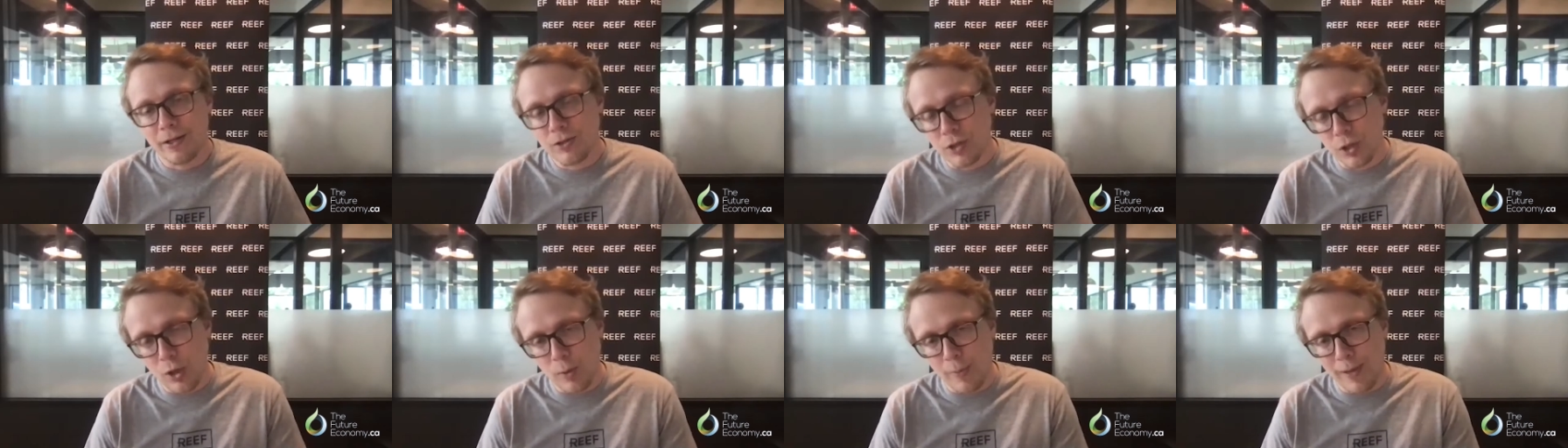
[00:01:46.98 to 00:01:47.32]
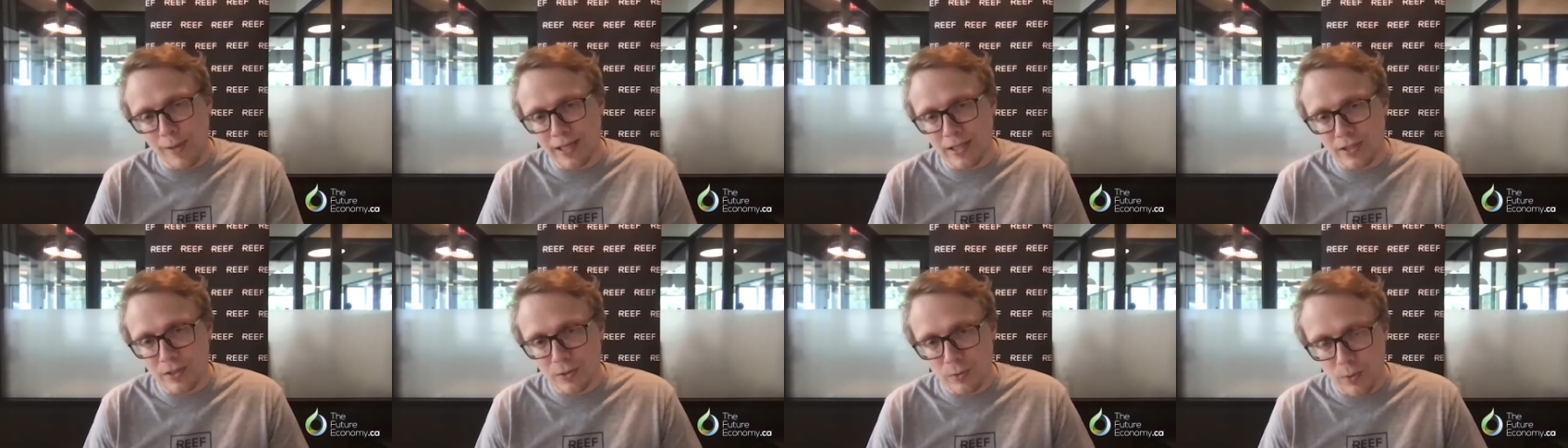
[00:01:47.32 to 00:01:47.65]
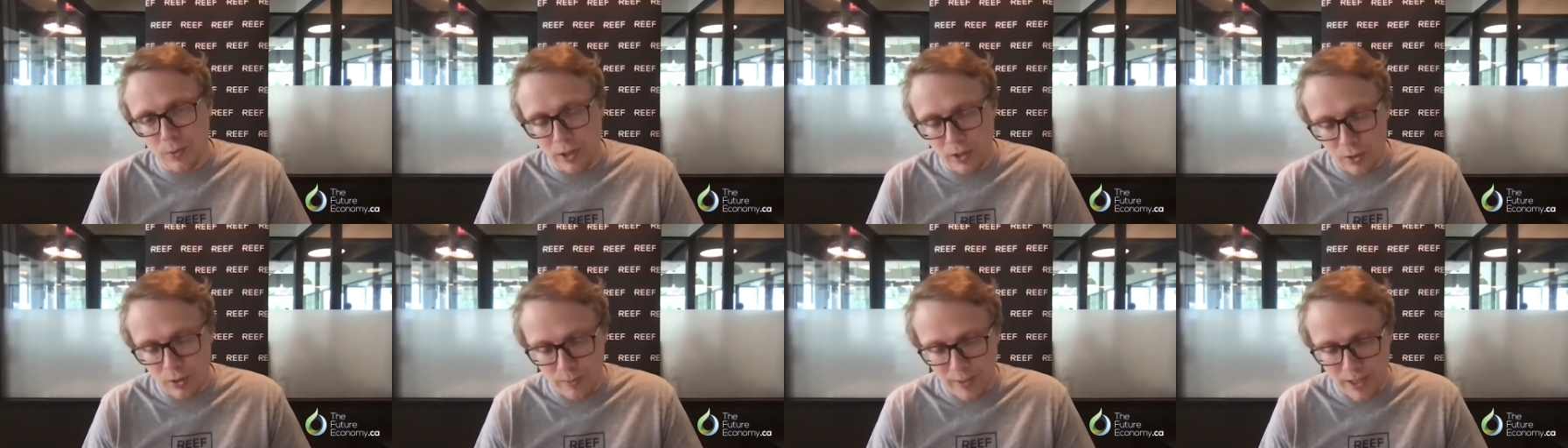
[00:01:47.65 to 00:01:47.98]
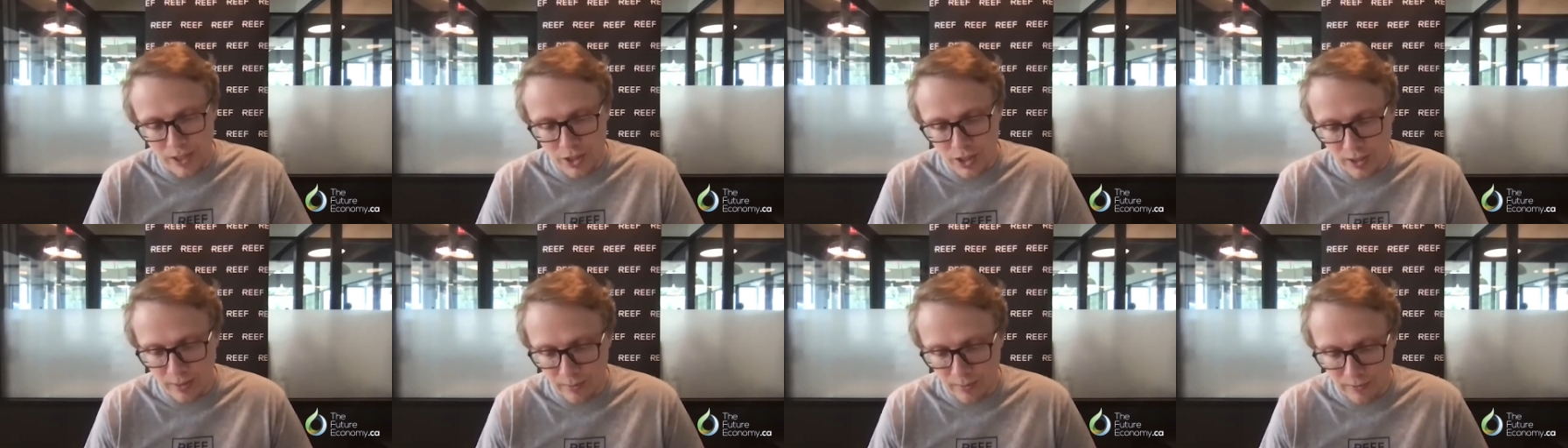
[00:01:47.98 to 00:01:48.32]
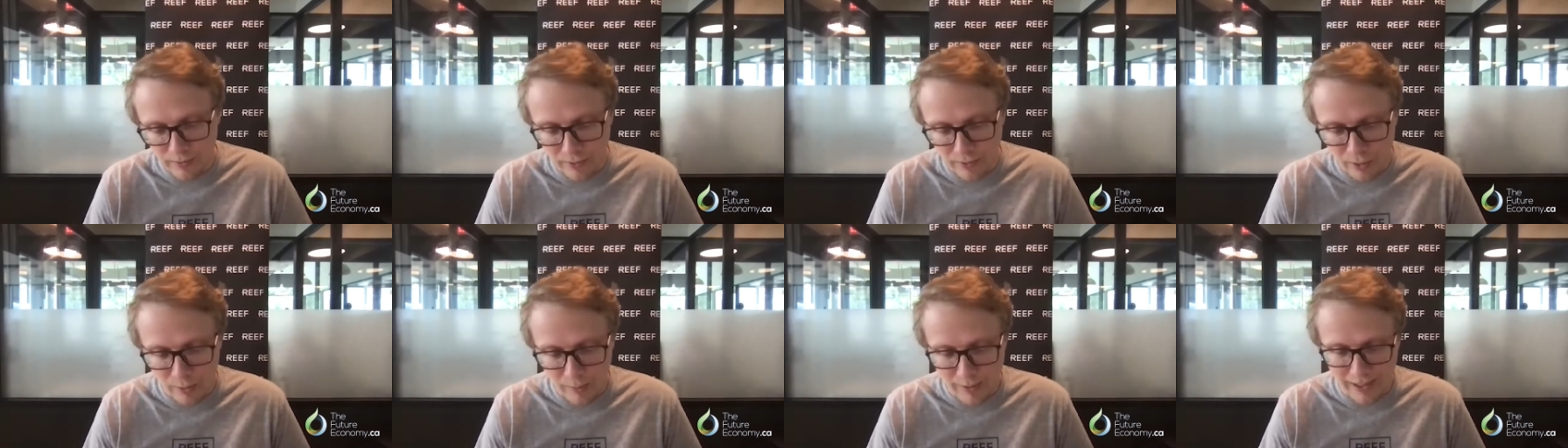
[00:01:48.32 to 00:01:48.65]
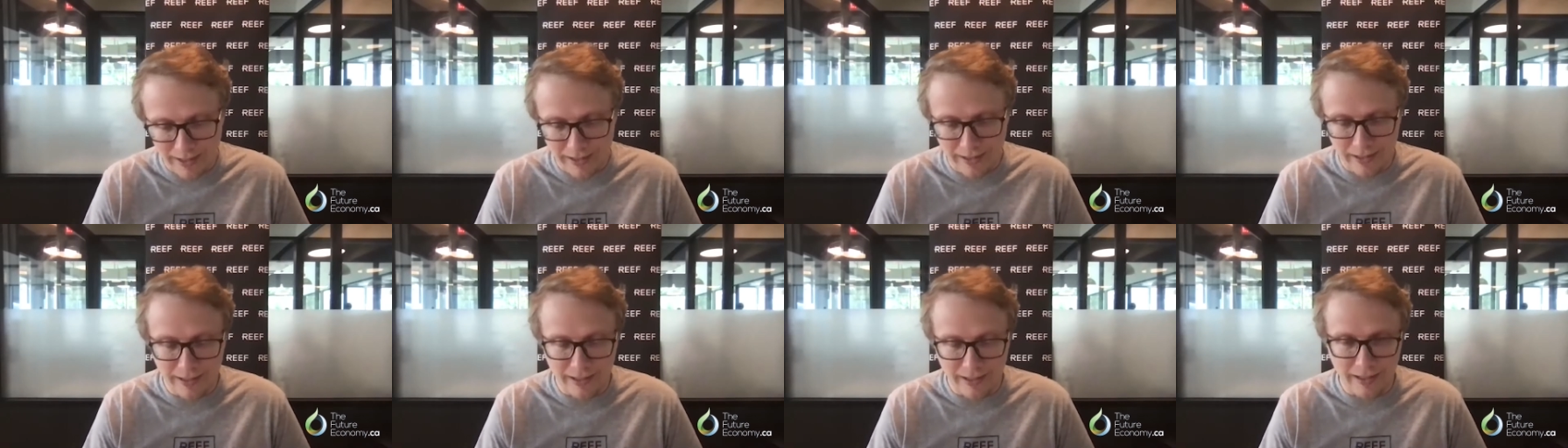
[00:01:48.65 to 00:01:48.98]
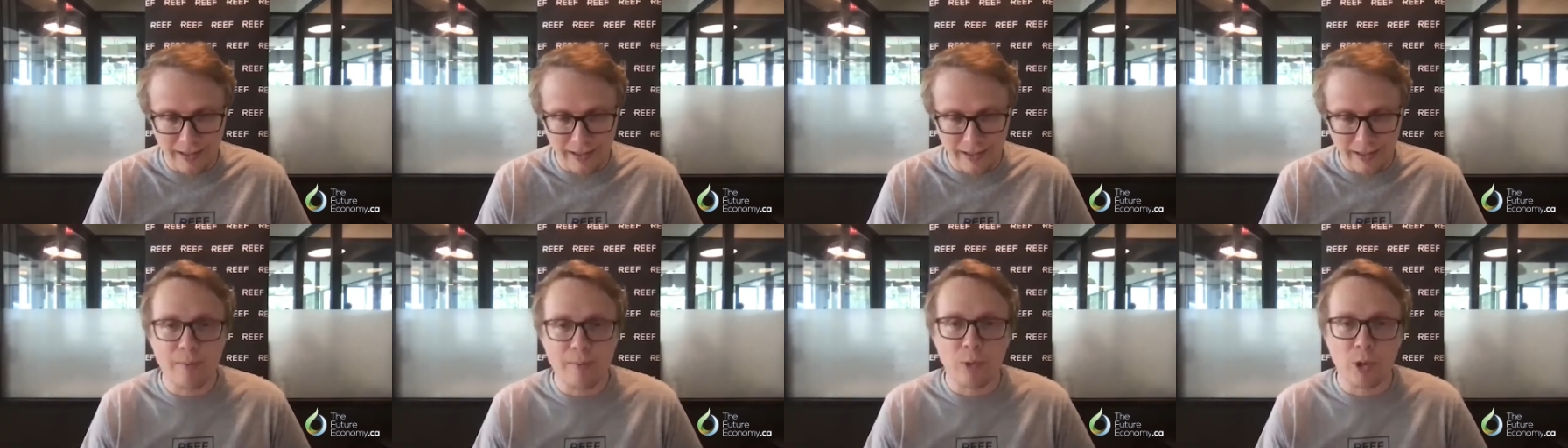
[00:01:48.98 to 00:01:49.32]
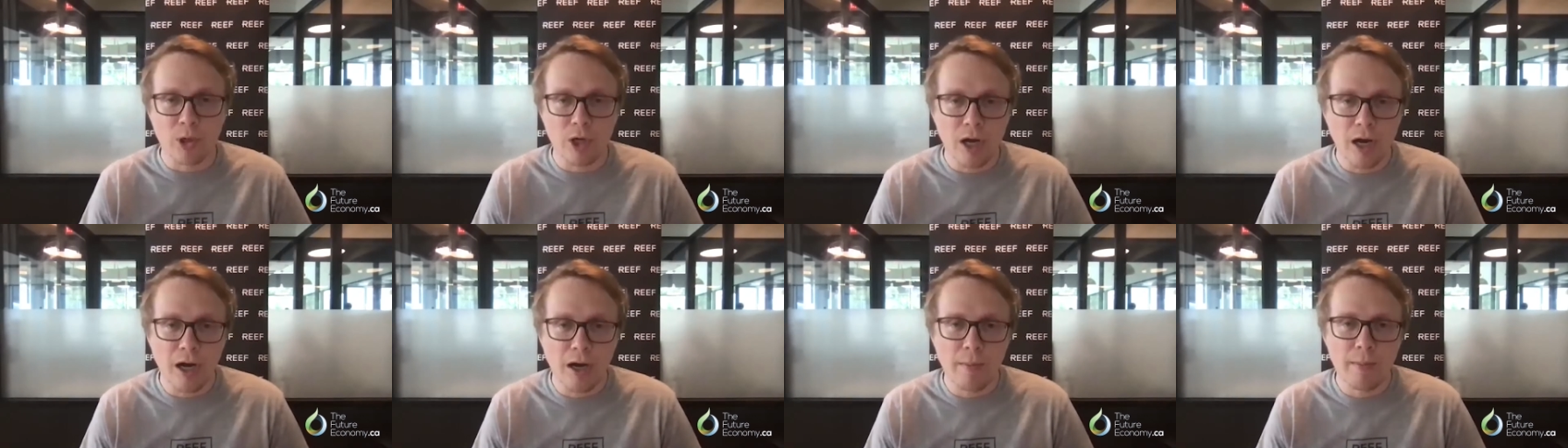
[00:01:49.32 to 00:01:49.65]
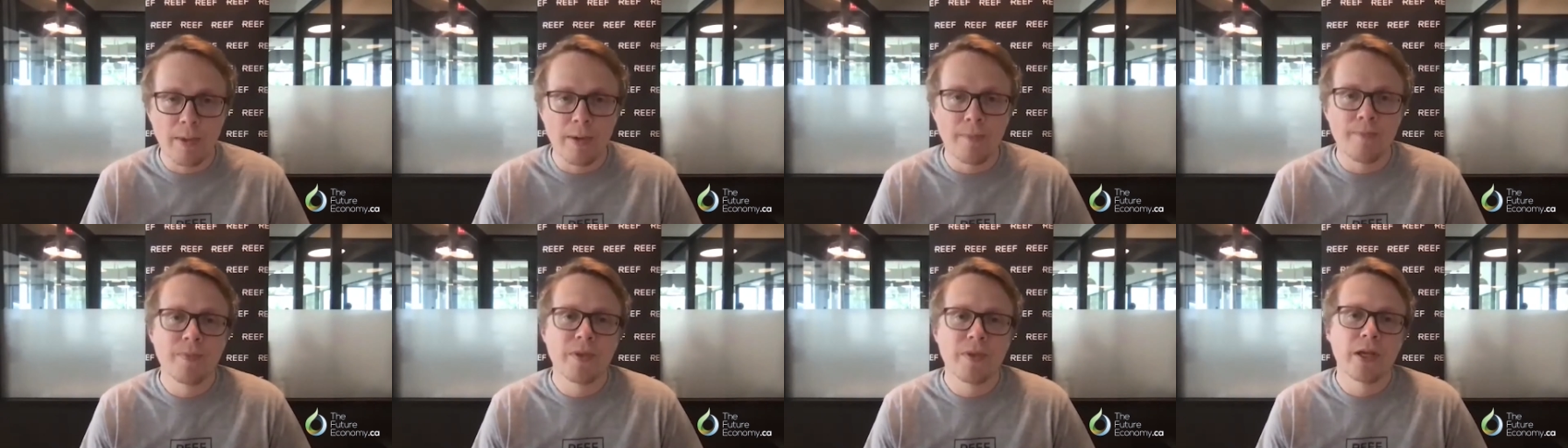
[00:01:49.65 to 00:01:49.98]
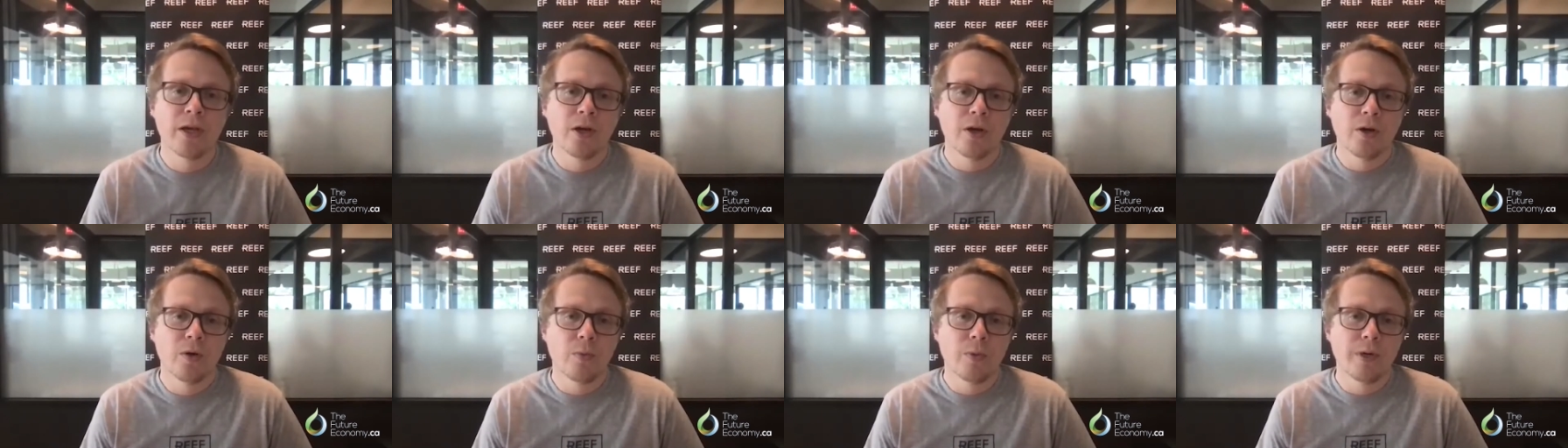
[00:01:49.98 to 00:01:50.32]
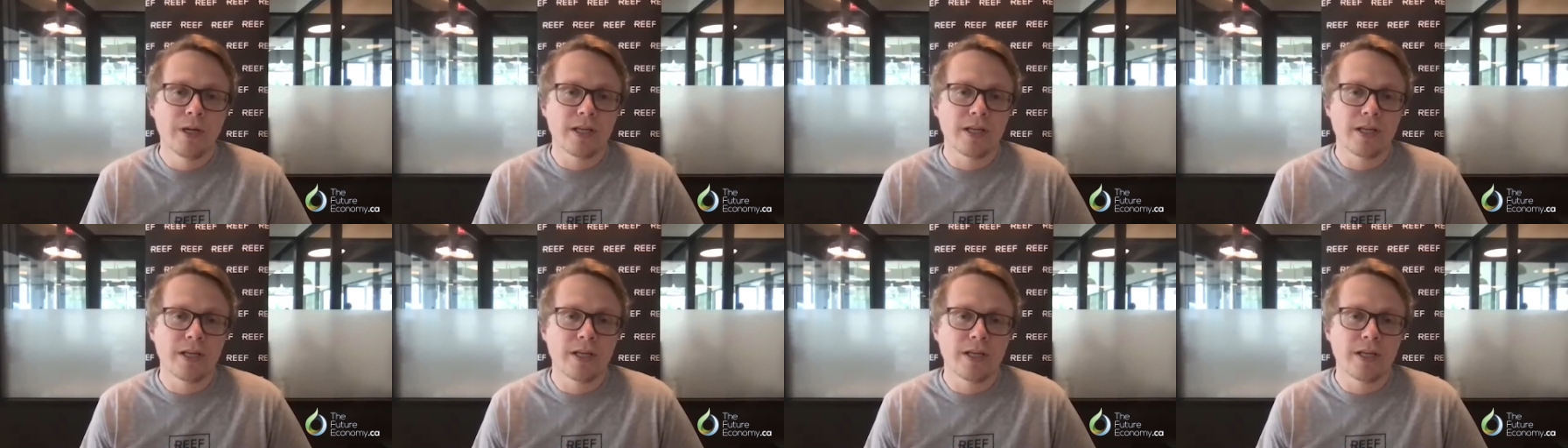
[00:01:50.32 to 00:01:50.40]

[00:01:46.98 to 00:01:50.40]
to go back to what I was mentioning before about the, the neighborhood hub, we